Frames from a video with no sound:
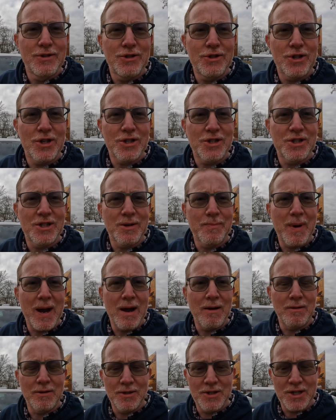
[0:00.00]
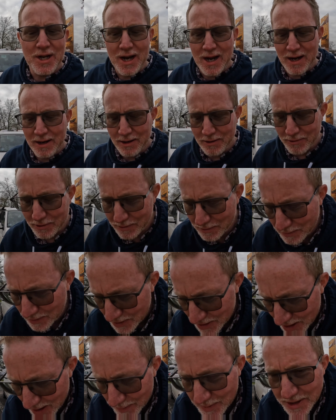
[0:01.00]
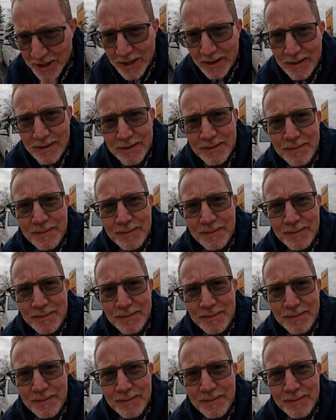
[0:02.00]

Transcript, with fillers: just about, uh, oh, what time is it?